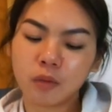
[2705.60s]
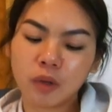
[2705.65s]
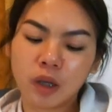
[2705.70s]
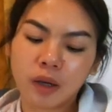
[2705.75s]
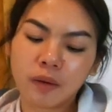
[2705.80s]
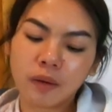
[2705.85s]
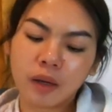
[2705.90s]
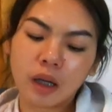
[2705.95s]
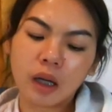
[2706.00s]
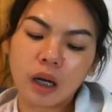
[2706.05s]
We
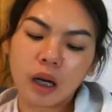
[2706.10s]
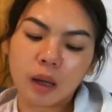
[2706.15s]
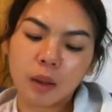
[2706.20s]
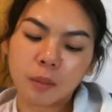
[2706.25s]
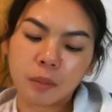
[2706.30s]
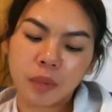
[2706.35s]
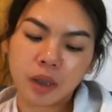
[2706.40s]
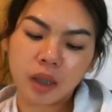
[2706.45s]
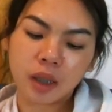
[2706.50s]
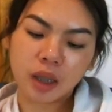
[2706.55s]
have
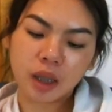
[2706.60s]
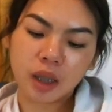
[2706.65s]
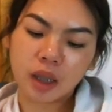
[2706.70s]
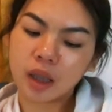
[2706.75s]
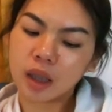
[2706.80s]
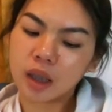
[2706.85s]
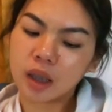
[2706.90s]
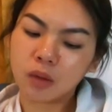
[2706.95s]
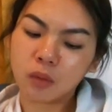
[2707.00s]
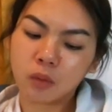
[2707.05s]

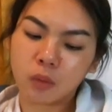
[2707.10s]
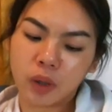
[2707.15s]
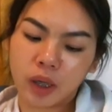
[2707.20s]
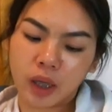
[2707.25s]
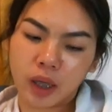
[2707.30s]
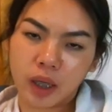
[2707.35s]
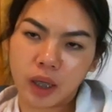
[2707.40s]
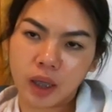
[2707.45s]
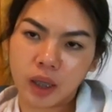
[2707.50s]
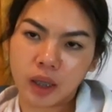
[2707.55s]
many
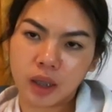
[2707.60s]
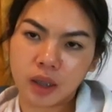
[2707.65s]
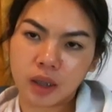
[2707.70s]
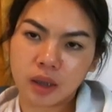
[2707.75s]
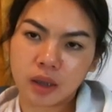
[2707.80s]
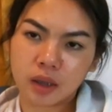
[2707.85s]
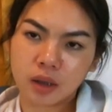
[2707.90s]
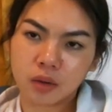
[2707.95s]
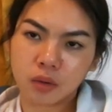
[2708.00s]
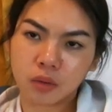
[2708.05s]
ways
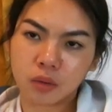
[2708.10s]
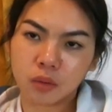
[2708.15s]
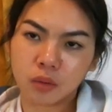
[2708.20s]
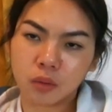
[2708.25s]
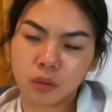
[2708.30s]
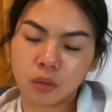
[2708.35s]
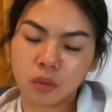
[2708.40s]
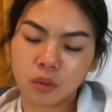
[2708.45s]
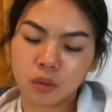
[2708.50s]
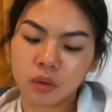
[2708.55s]

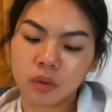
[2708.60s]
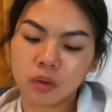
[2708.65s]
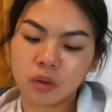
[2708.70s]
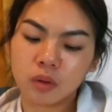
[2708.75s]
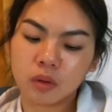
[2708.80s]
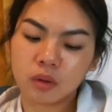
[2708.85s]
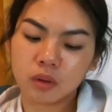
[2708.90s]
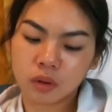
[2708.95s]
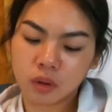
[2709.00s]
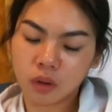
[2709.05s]
to
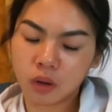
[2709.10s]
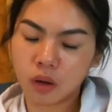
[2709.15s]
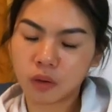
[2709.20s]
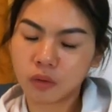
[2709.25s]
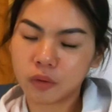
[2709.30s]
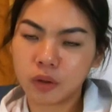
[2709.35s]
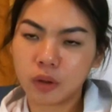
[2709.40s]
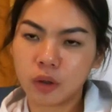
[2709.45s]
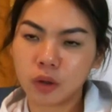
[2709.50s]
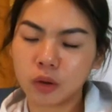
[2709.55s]
talk
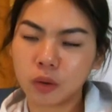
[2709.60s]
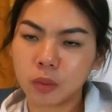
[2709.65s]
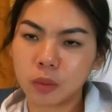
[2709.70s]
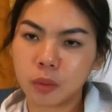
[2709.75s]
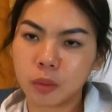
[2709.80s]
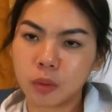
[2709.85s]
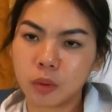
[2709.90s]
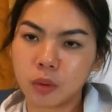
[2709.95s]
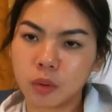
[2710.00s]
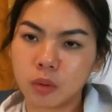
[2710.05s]
with other
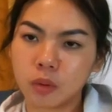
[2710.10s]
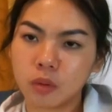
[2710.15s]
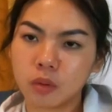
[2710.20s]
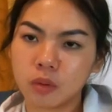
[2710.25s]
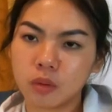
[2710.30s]
people.